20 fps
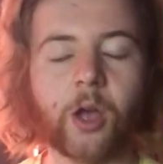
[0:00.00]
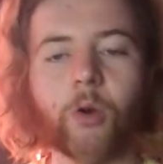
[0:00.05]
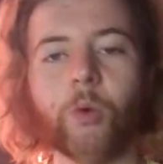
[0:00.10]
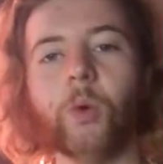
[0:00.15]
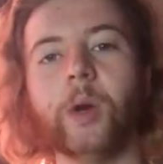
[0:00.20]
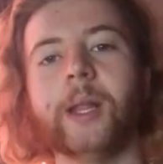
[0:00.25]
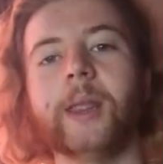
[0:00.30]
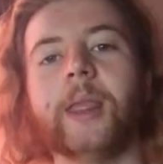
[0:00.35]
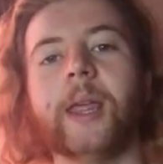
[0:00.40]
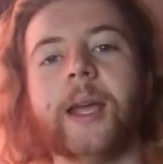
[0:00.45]

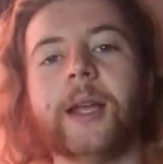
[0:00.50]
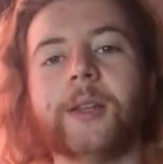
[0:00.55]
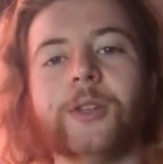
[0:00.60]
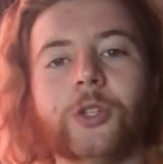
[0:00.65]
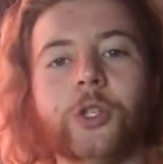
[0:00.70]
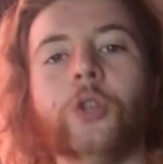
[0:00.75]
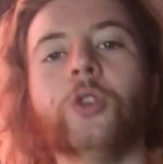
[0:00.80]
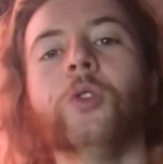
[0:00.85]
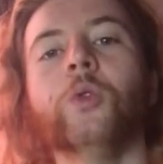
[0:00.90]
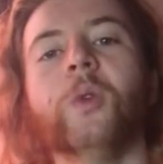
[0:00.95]
what they
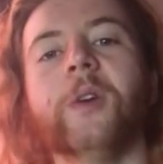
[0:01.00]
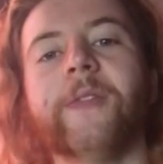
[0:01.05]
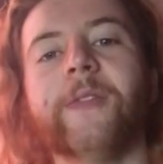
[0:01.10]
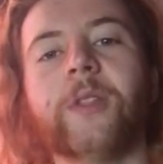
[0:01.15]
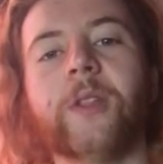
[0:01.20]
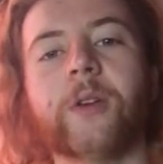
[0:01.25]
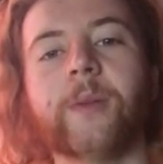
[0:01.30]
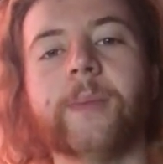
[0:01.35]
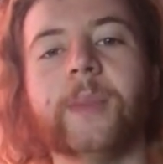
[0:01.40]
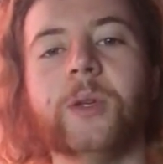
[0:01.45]
do
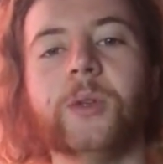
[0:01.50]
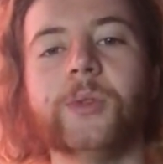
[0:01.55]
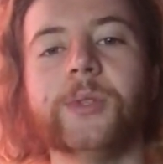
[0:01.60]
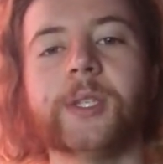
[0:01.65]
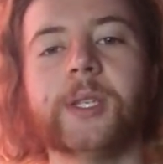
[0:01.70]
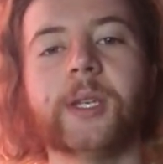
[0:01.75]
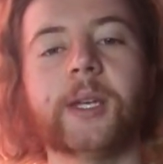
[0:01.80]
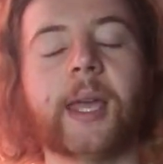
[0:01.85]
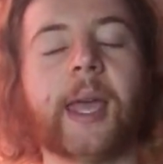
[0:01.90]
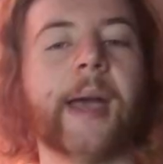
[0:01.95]
with their
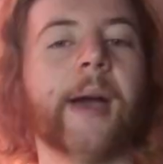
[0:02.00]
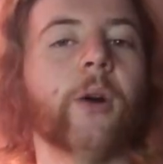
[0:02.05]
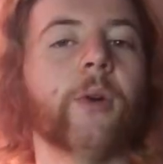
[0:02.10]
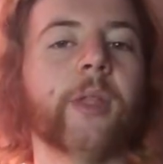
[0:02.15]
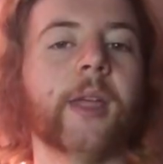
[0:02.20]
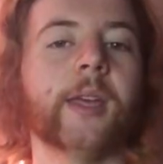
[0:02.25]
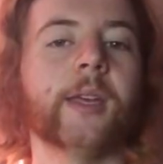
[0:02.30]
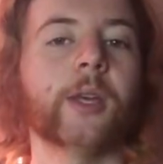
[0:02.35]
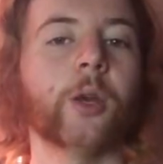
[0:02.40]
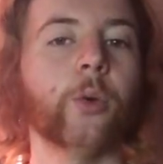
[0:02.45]
music, how
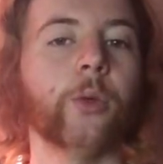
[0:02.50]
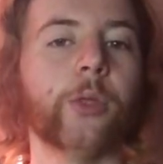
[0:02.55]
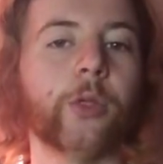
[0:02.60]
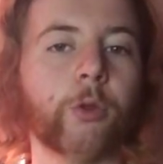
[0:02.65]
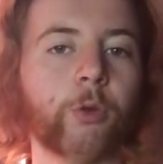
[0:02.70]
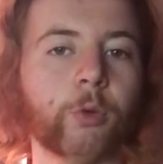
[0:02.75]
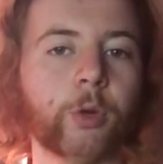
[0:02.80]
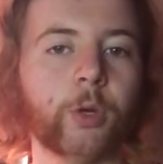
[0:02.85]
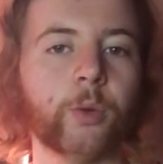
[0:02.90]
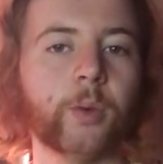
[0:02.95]
they go
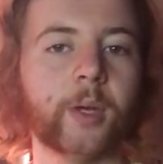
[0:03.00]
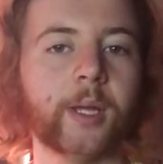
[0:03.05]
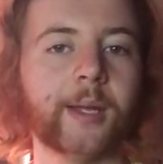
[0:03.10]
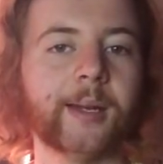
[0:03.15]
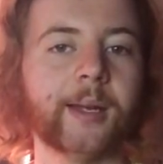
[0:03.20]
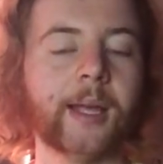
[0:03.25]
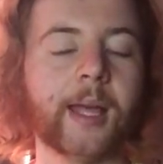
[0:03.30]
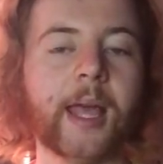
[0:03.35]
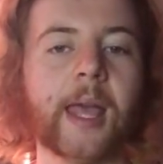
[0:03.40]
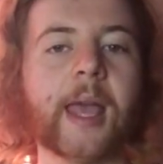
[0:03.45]
through
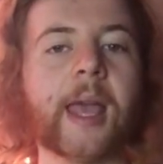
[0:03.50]
it,